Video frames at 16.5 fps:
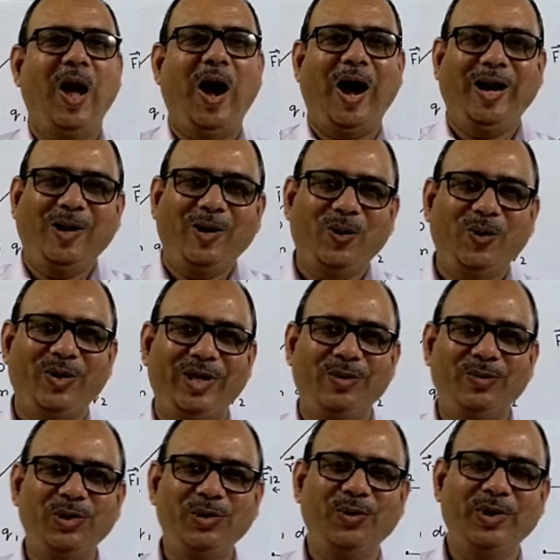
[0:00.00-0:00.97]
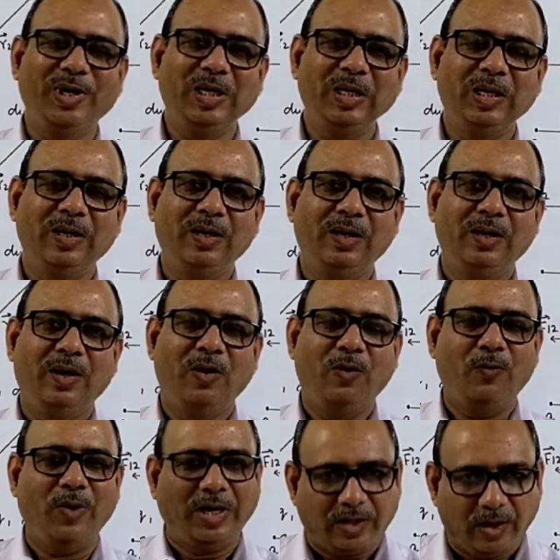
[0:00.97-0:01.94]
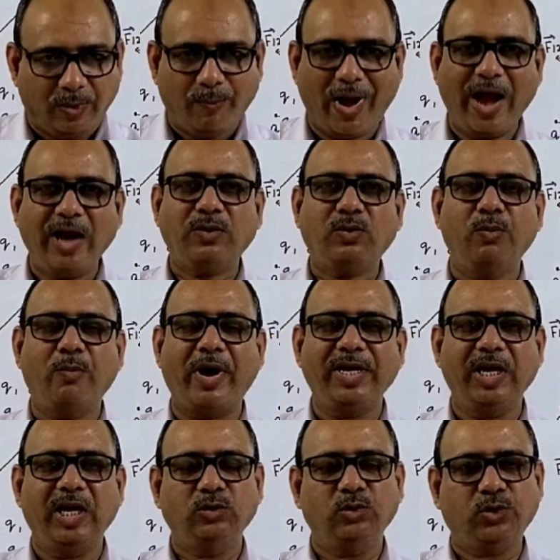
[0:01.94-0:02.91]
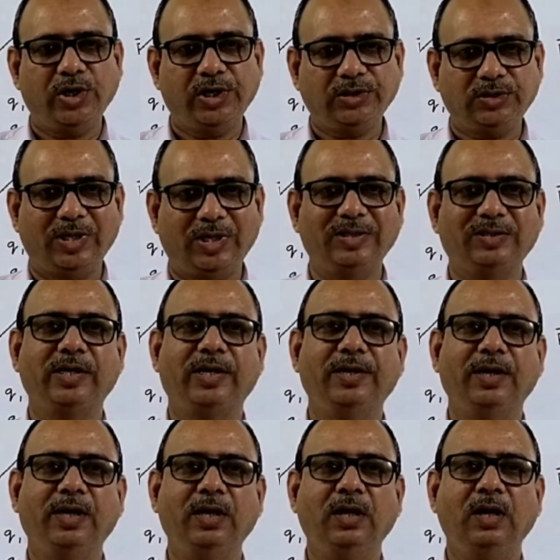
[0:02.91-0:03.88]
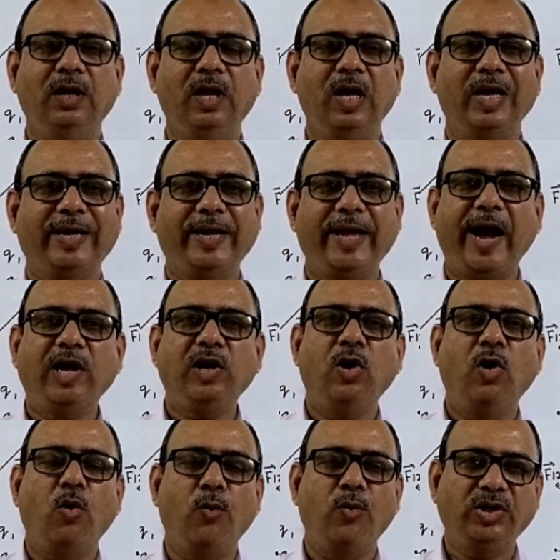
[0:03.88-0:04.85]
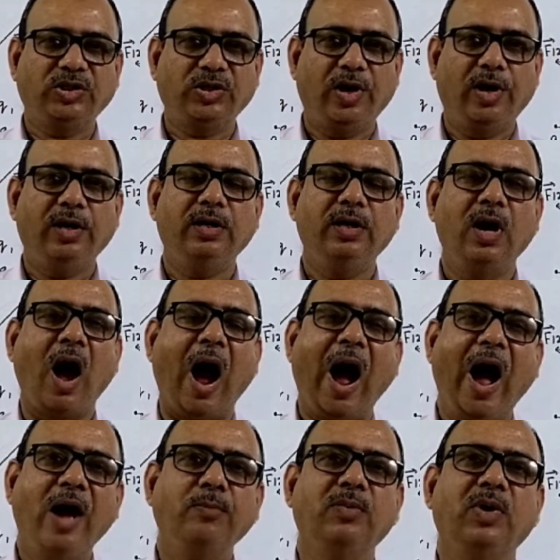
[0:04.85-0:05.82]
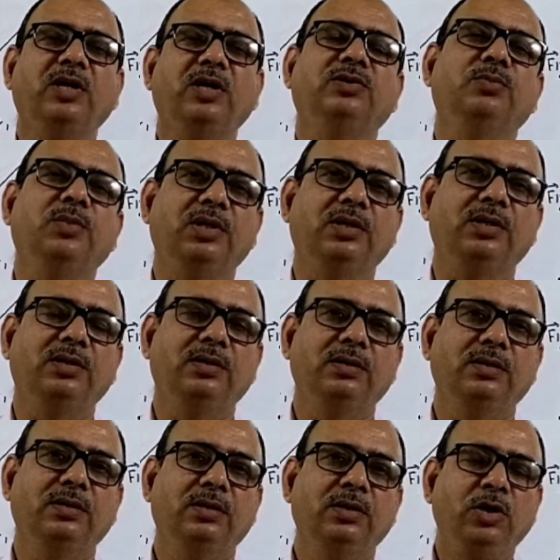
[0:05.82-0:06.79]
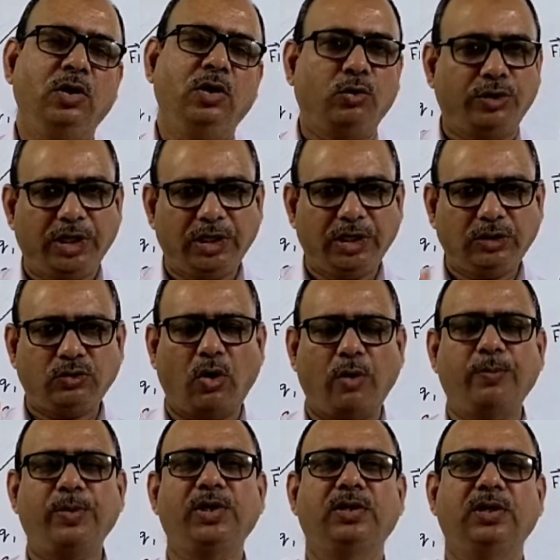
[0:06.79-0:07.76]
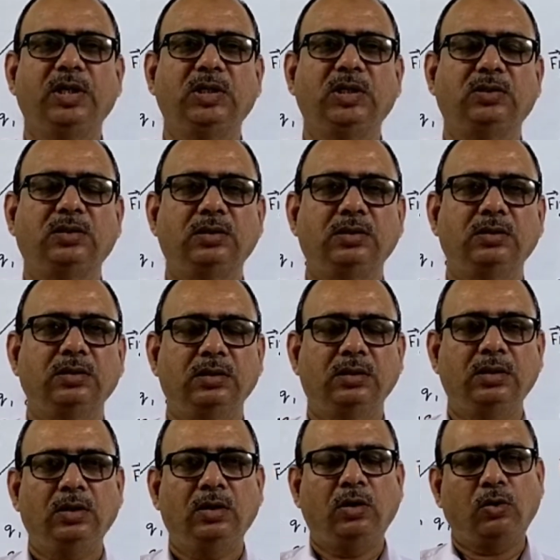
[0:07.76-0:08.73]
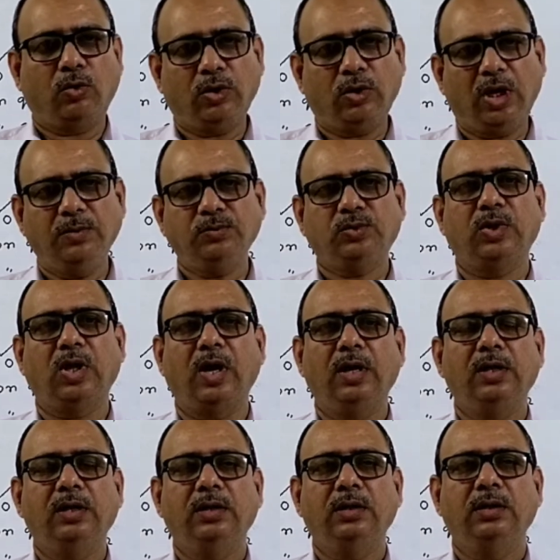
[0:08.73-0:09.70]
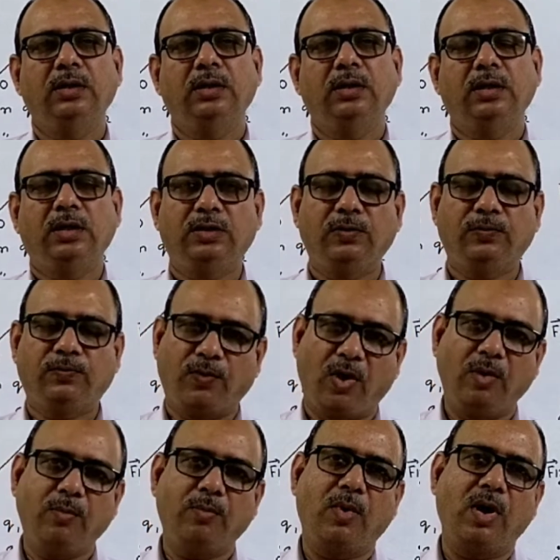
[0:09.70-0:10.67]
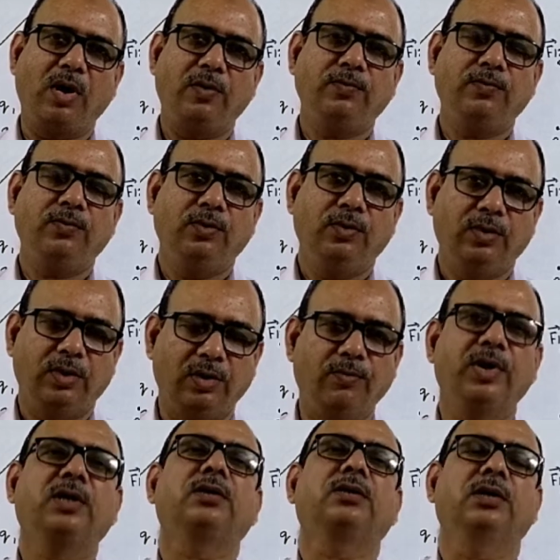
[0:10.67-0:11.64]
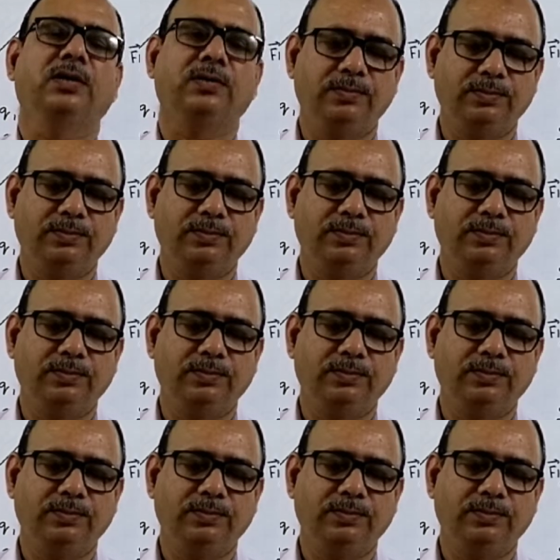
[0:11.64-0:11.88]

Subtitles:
Hello everyone, welcome back to my educational channel Gyan Wizard. I'm Ajmal. Today's topic is Coulomb's law in the form of a vector.